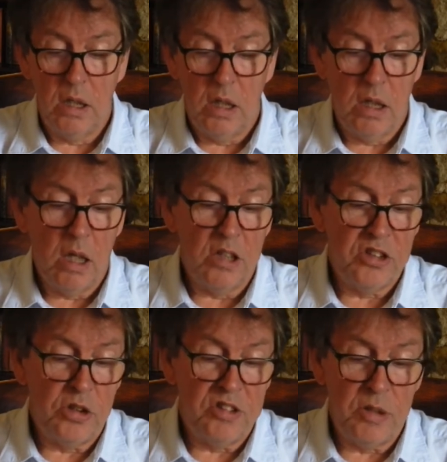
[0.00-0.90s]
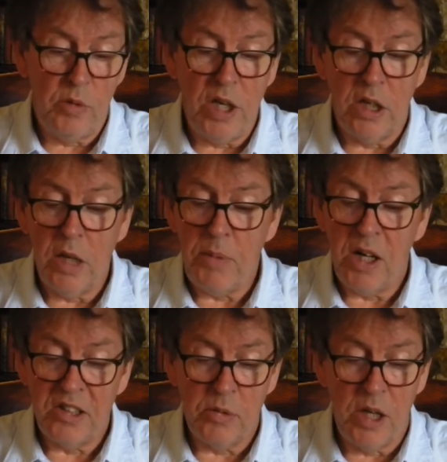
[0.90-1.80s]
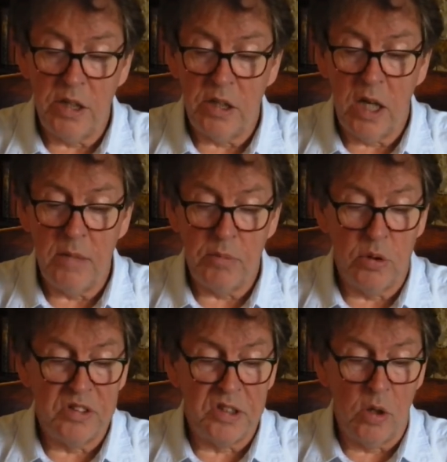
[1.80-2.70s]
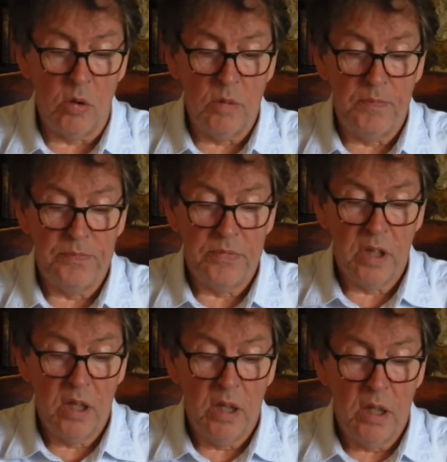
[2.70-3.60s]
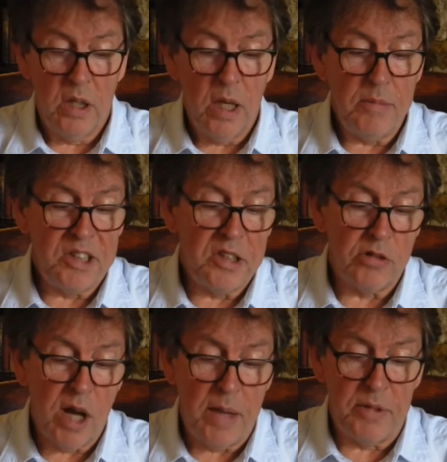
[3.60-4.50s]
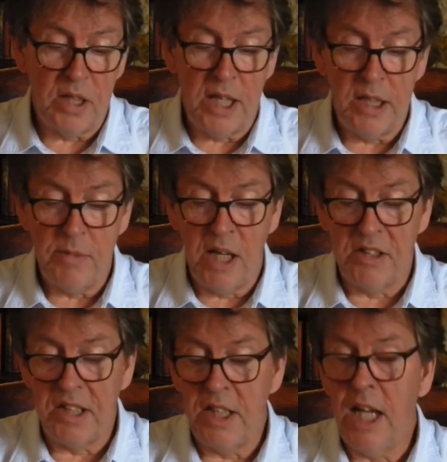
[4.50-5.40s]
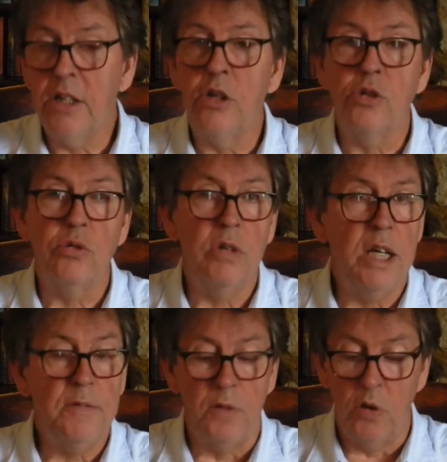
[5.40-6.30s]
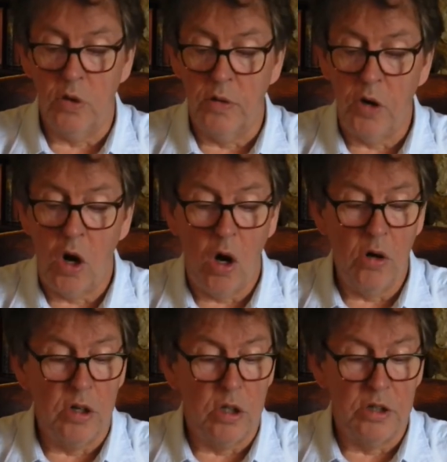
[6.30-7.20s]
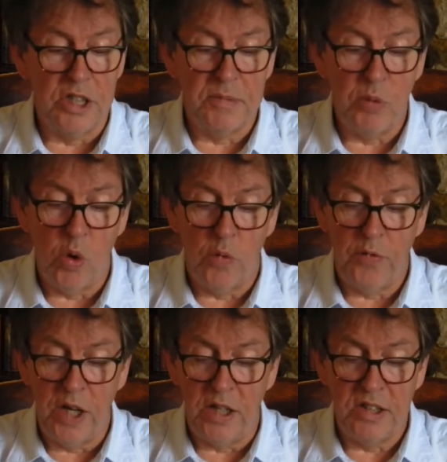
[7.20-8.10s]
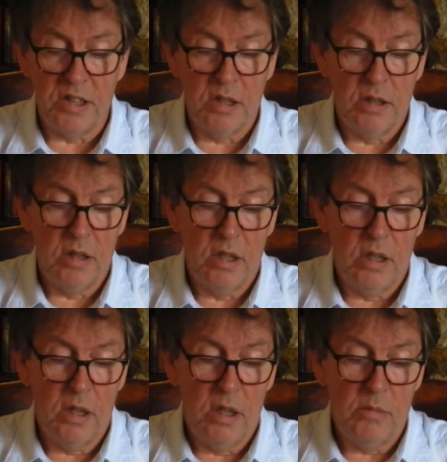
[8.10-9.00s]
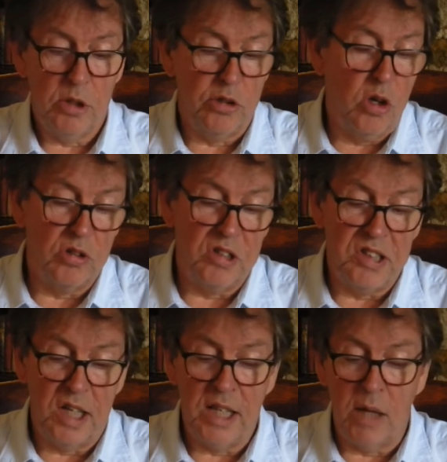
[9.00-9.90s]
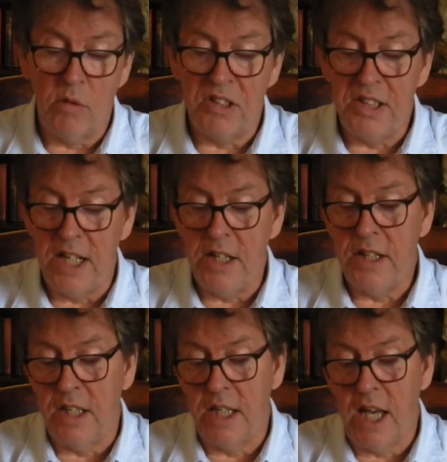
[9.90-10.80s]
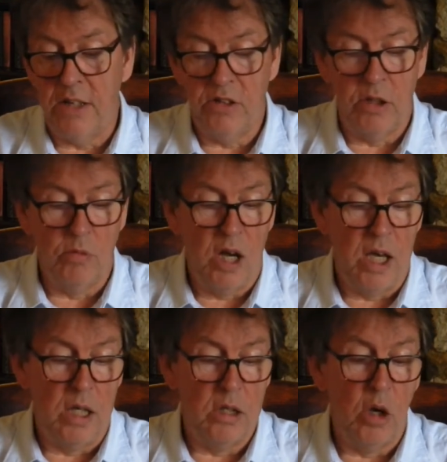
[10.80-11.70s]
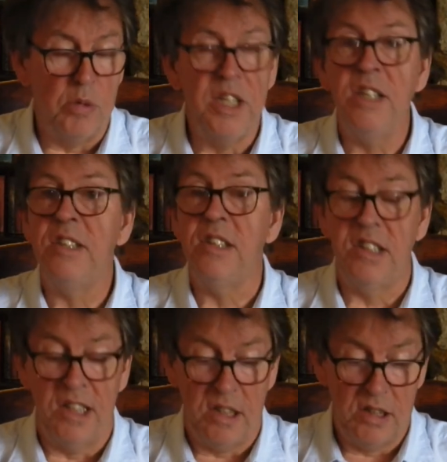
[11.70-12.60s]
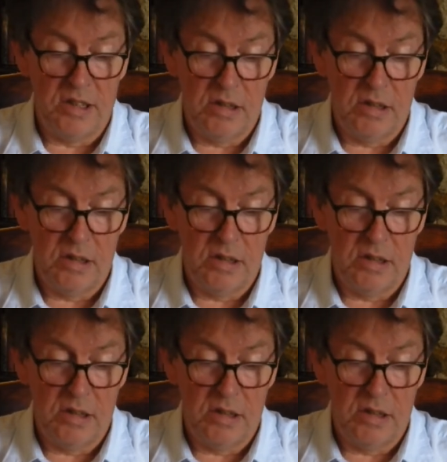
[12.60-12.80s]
Last Tuesday week he passed away in the night, poor soul. And Mrs. Crabb that laid him out said he had a dreadful look of horror on his poor face. But the doctor said that wasn't anything out of the way, not with his disease.